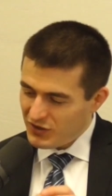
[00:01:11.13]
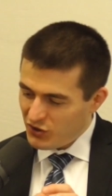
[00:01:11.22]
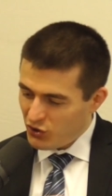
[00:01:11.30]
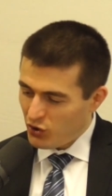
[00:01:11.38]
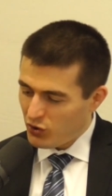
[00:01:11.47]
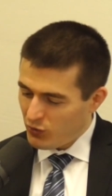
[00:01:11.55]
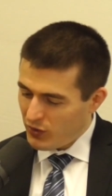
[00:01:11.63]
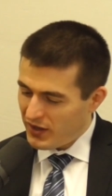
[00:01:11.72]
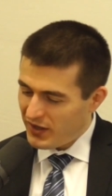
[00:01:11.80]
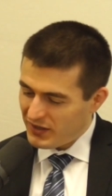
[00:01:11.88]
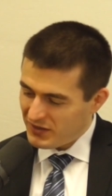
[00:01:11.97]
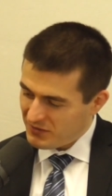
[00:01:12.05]
your
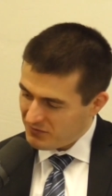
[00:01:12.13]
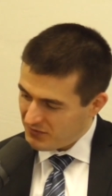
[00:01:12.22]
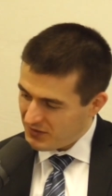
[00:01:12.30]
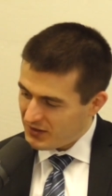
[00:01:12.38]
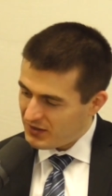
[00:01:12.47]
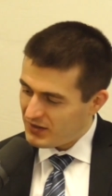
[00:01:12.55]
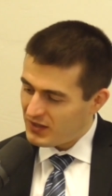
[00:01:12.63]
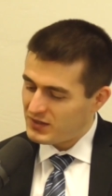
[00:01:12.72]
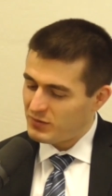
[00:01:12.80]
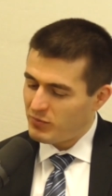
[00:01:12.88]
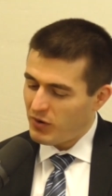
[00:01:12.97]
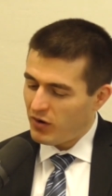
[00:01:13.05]
way,
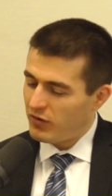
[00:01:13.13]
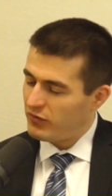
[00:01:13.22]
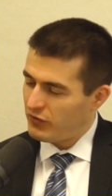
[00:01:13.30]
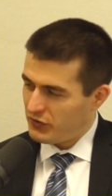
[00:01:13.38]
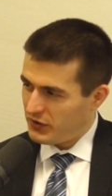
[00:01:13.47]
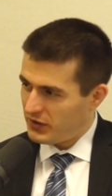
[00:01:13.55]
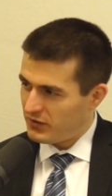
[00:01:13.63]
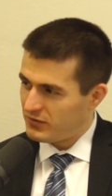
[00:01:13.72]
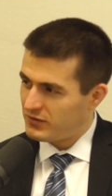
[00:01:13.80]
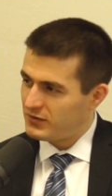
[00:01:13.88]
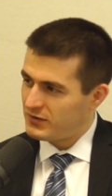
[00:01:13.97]
that's a powerful thing.